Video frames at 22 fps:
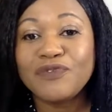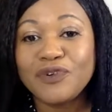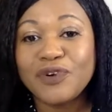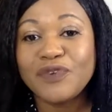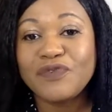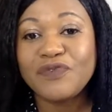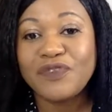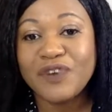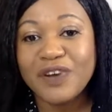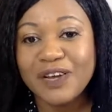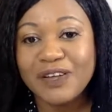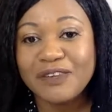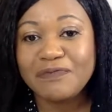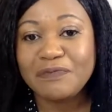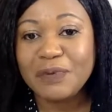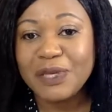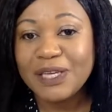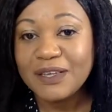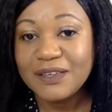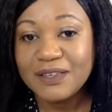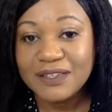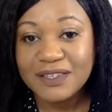four, and five
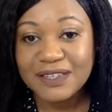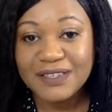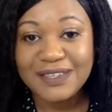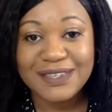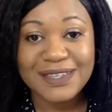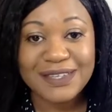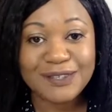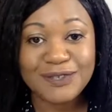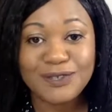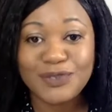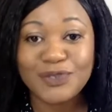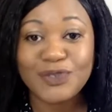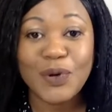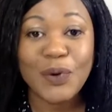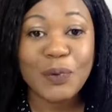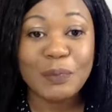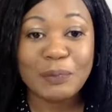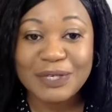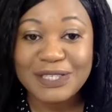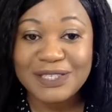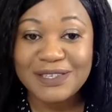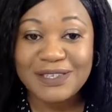because there's so
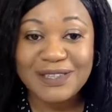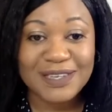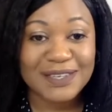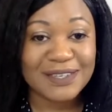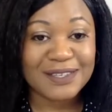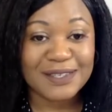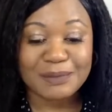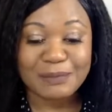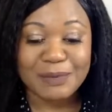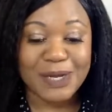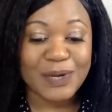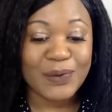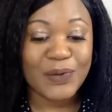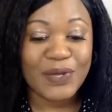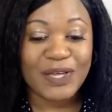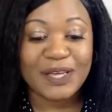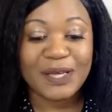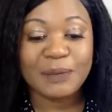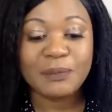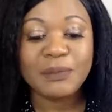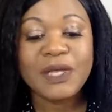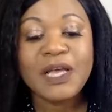much things about
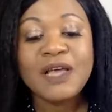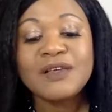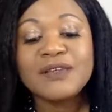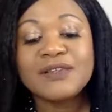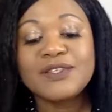him.